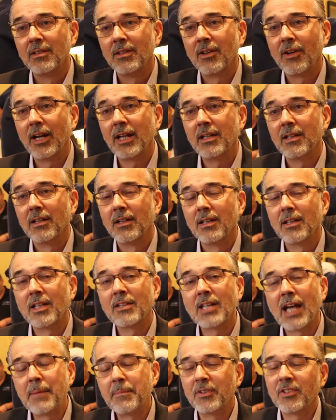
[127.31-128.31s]
Right, The
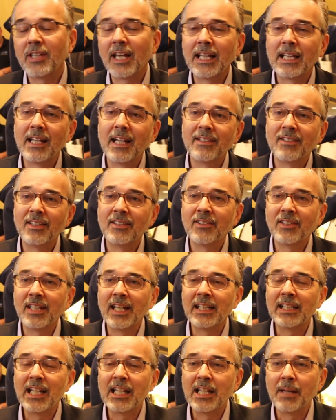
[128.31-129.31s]
type of satellites,
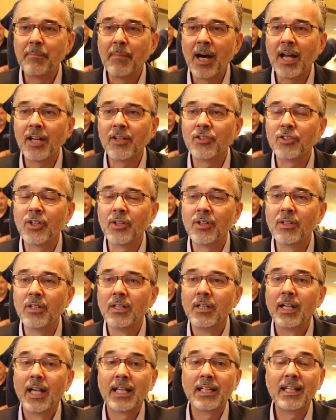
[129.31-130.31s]
incidentally, that monitored,
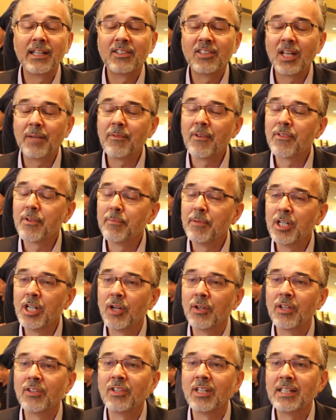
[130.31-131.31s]
at least some of them, are
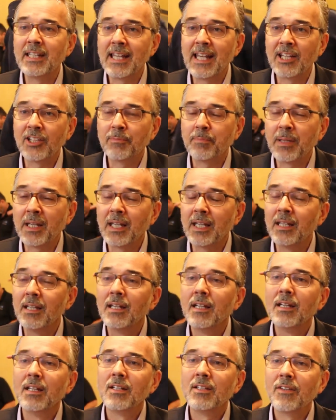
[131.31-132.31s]
known as the DSP
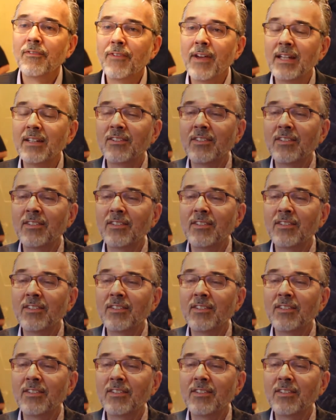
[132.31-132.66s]
Defense